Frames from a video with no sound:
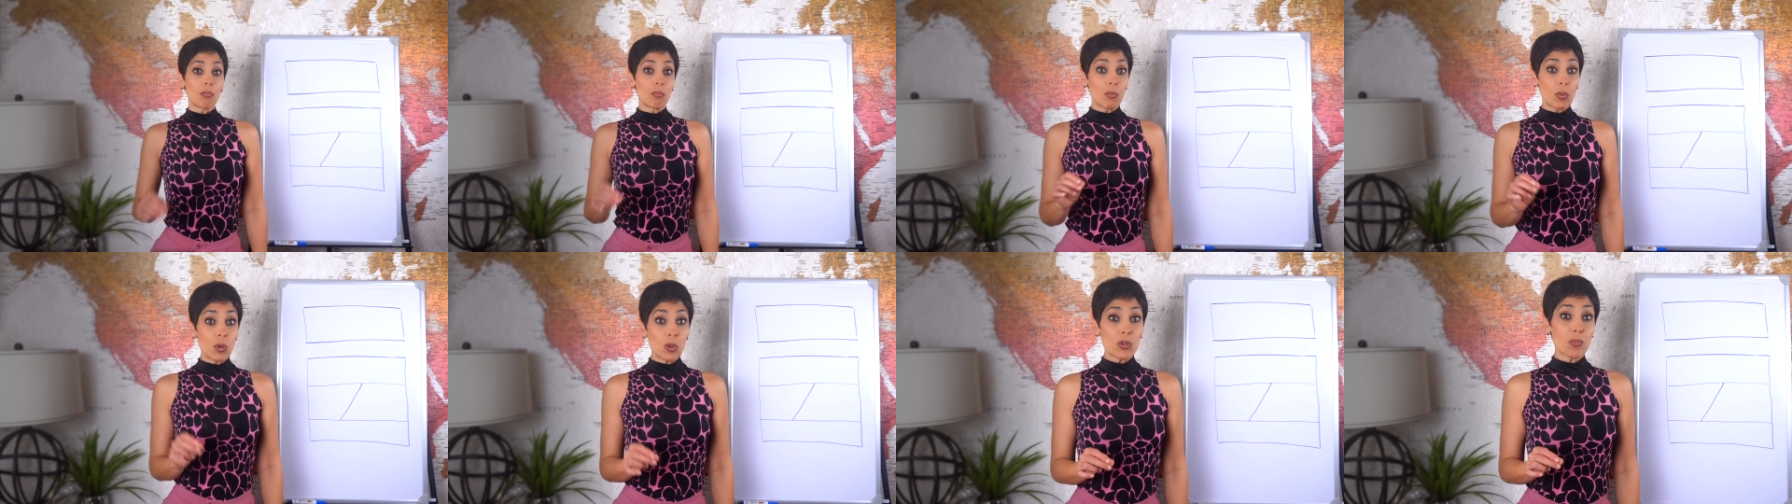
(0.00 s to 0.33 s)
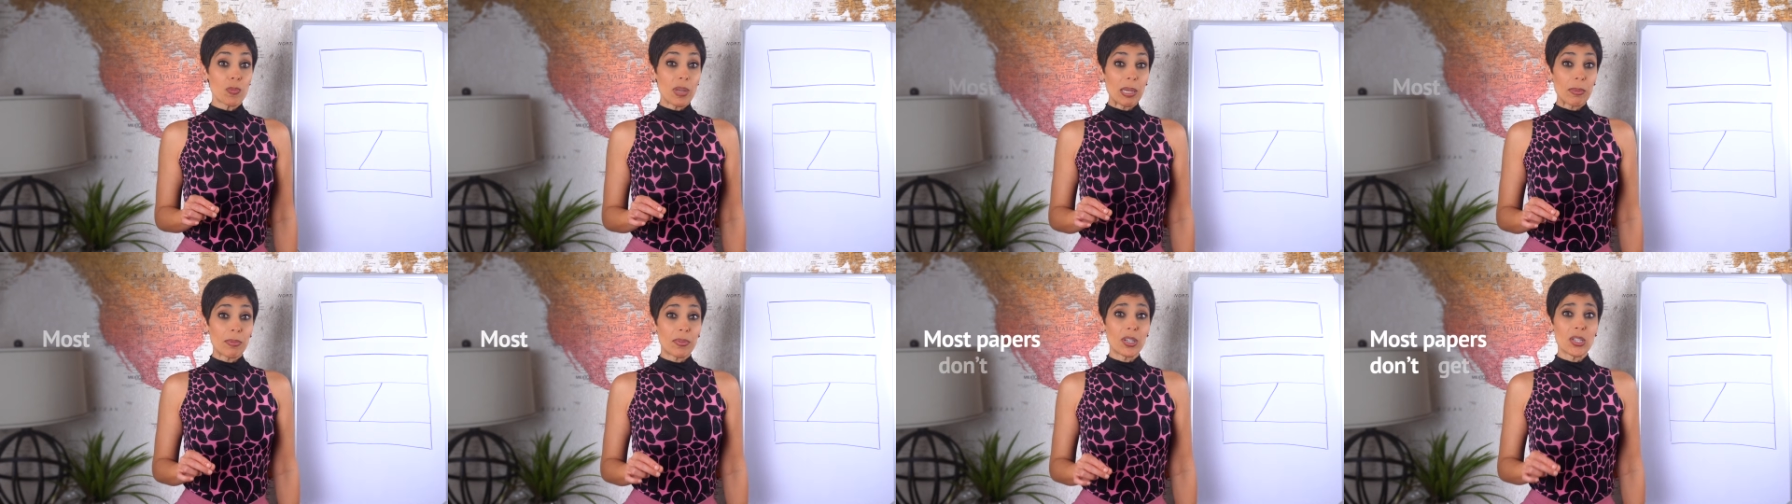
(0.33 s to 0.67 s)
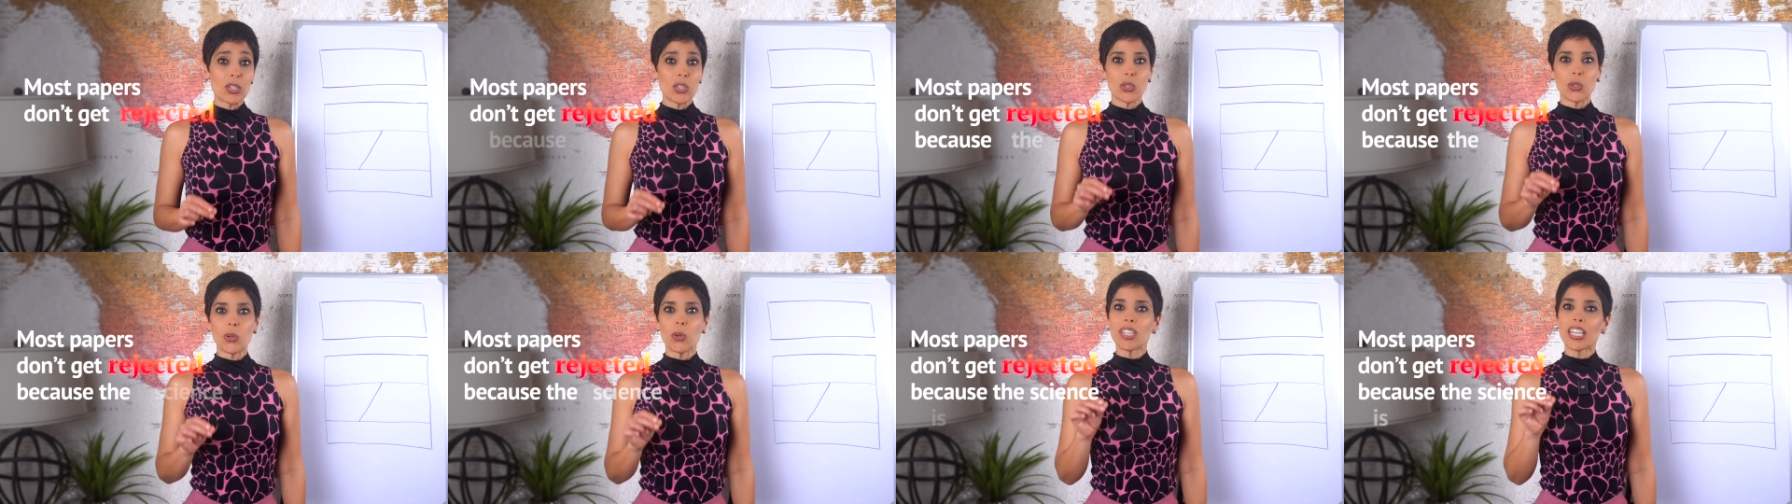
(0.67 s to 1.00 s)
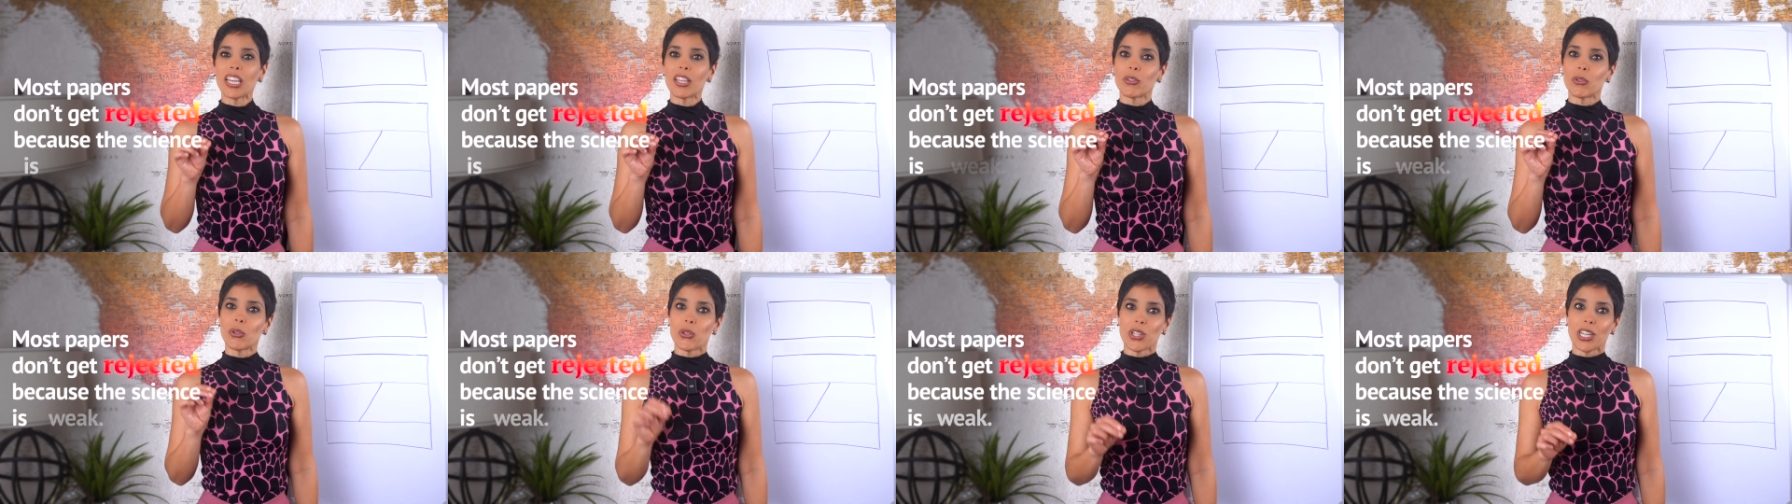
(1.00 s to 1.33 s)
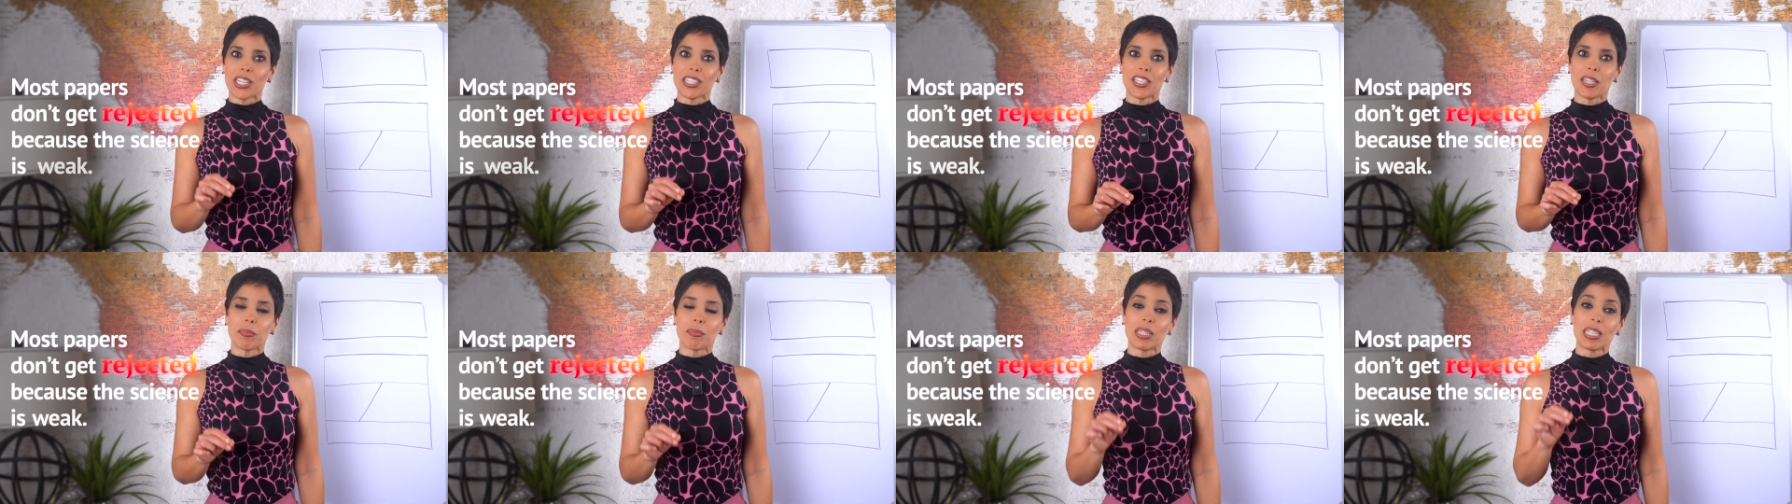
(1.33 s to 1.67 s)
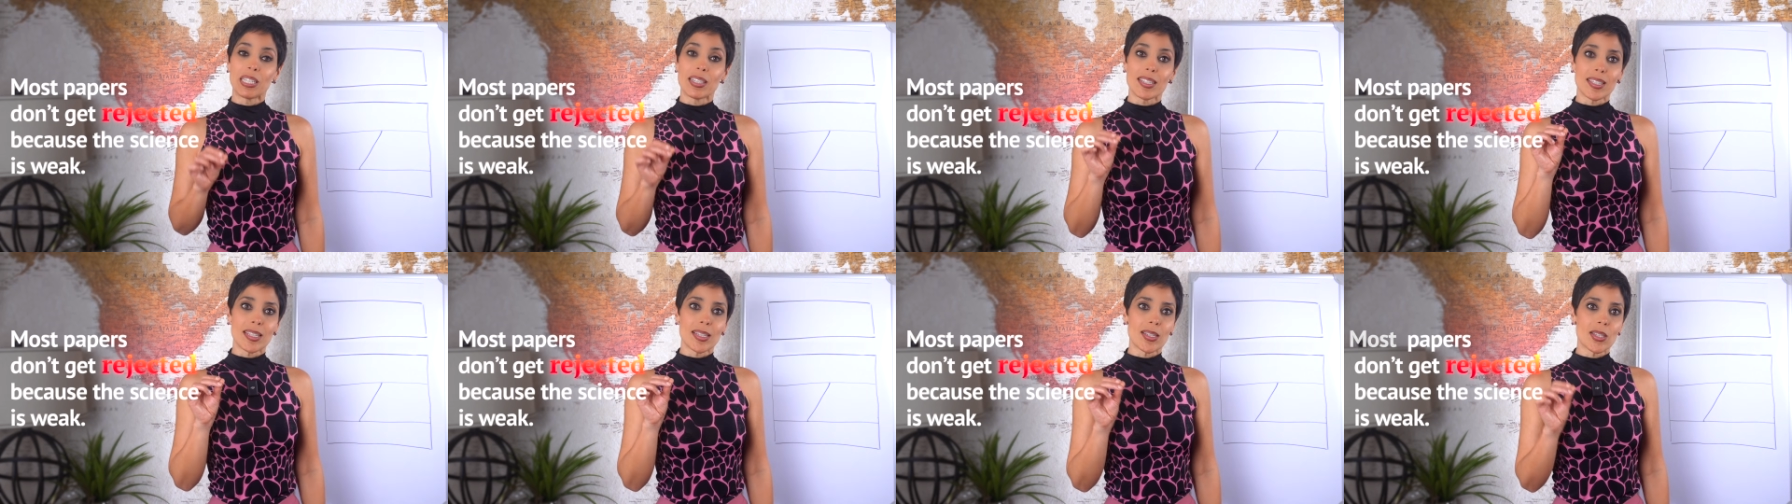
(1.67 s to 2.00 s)
Most papers don't get rejected
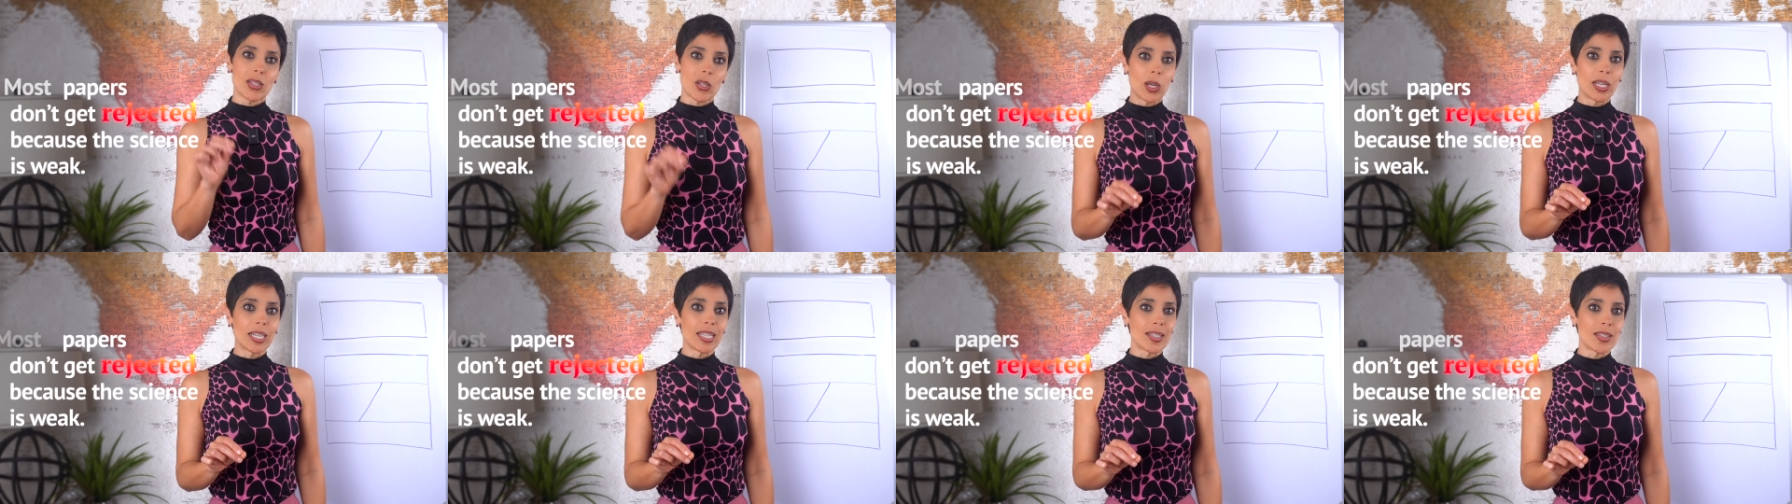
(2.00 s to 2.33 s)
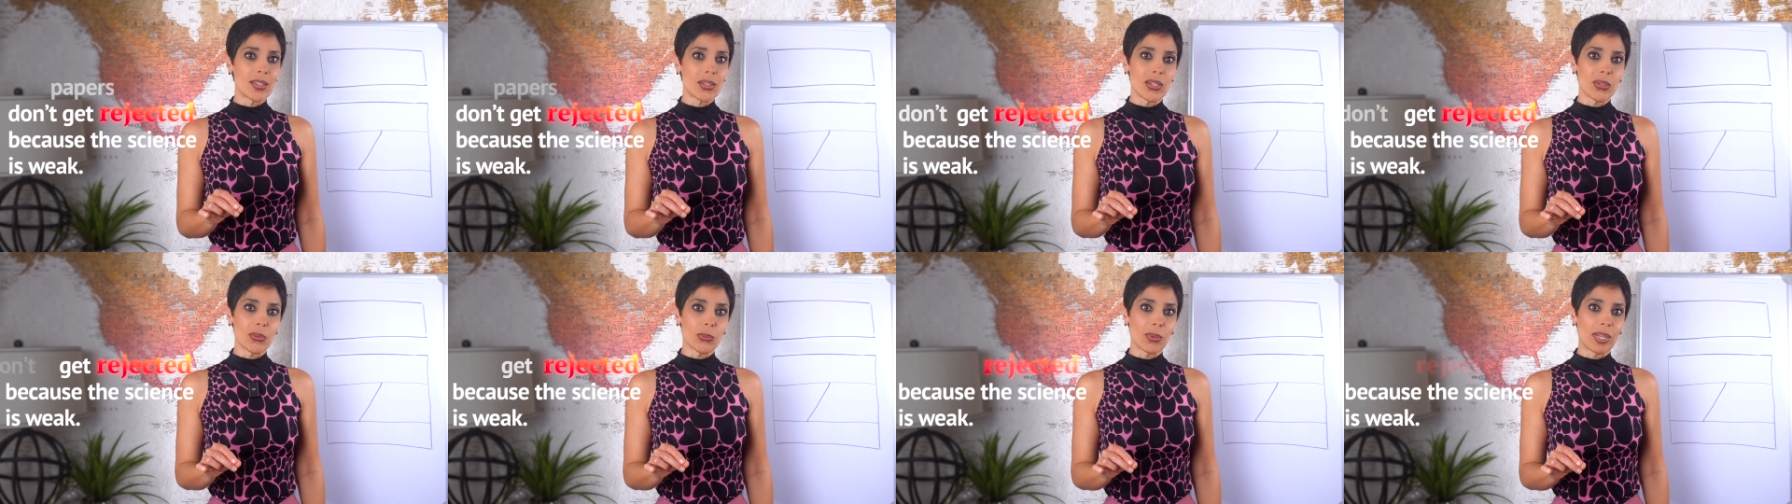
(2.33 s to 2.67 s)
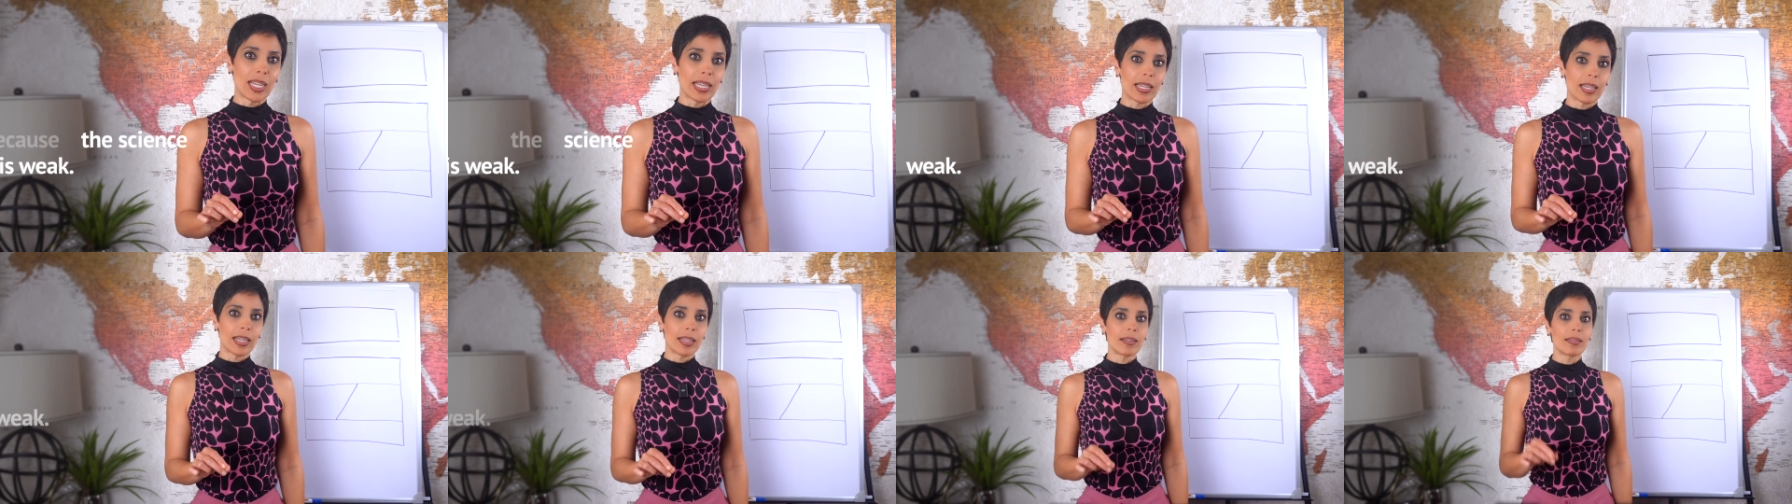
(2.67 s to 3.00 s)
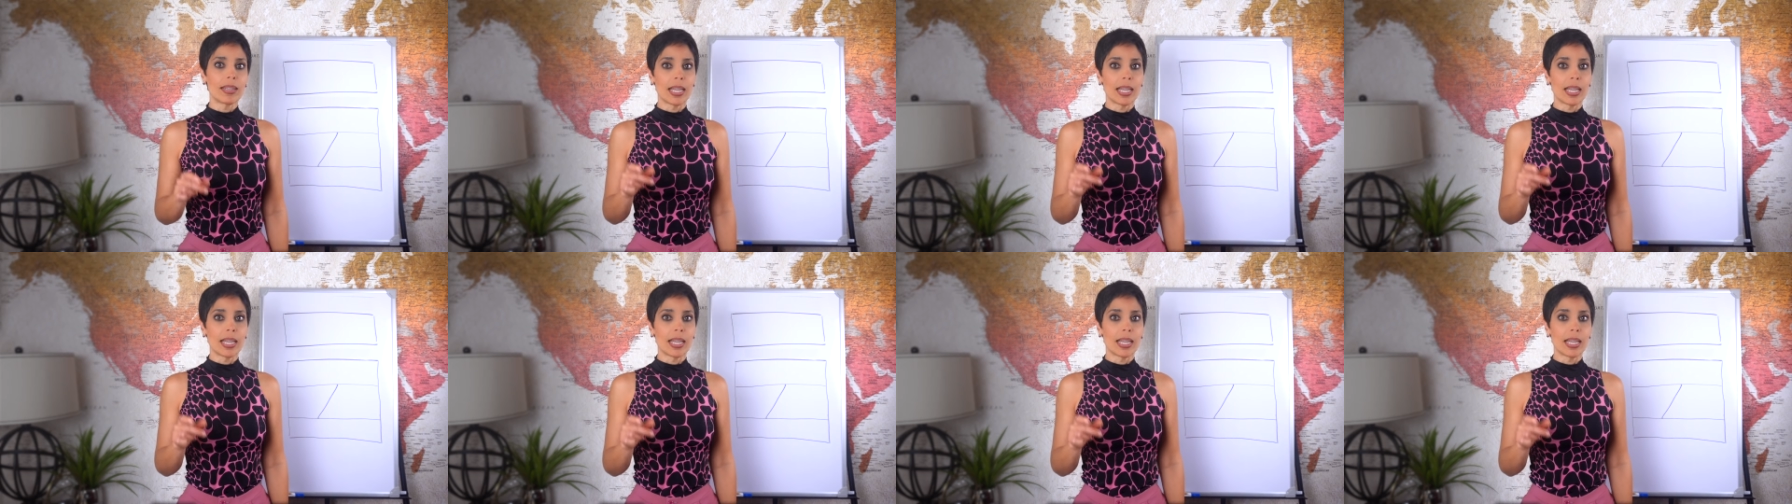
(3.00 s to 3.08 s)
because the science is weak.